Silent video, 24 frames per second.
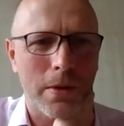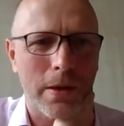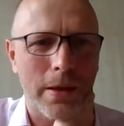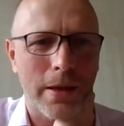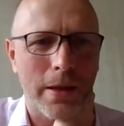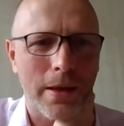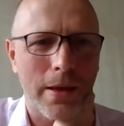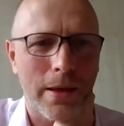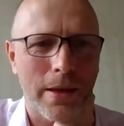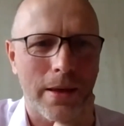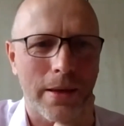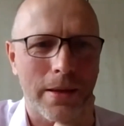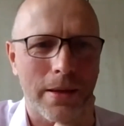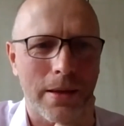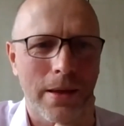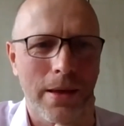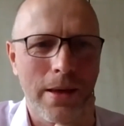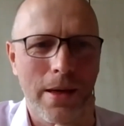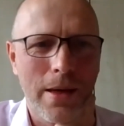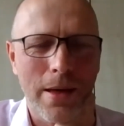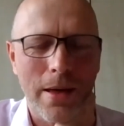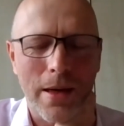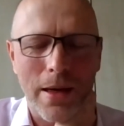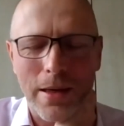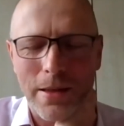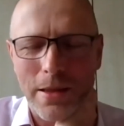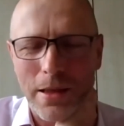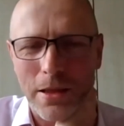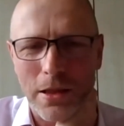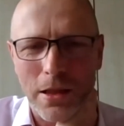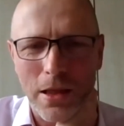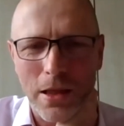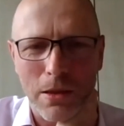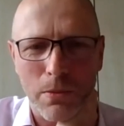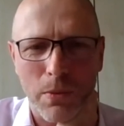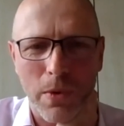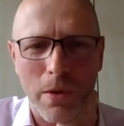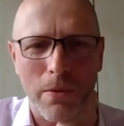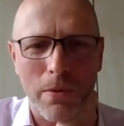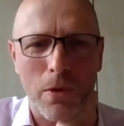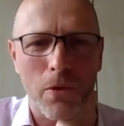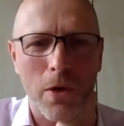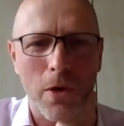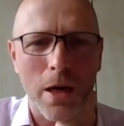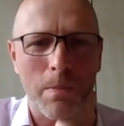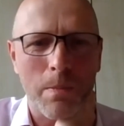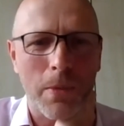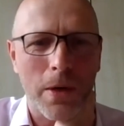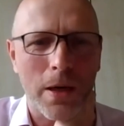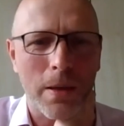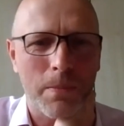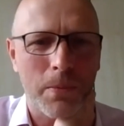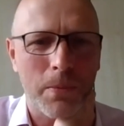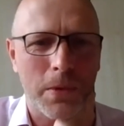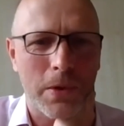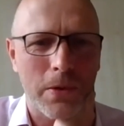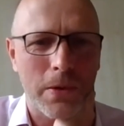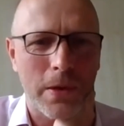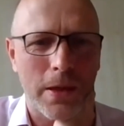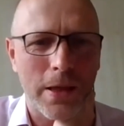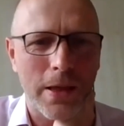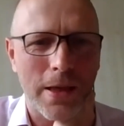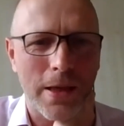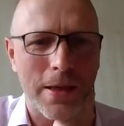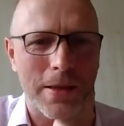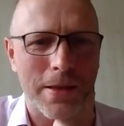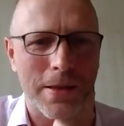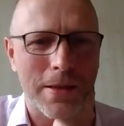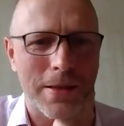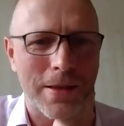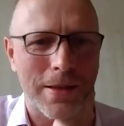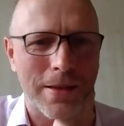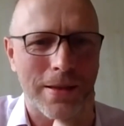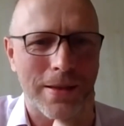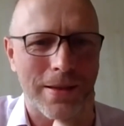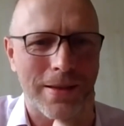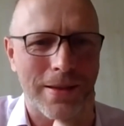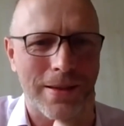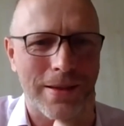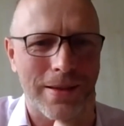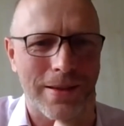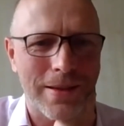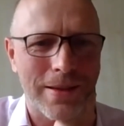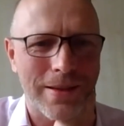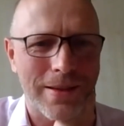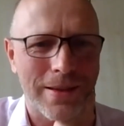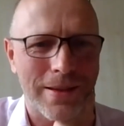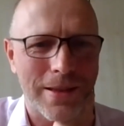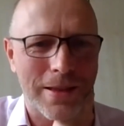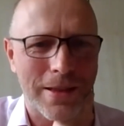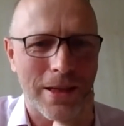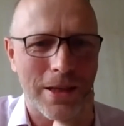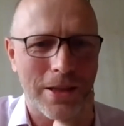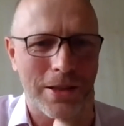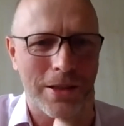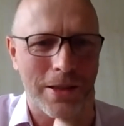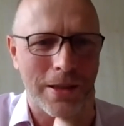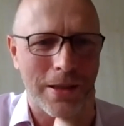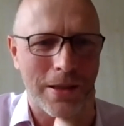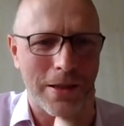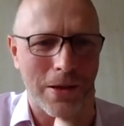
I suggest we will wrap up today's discussion.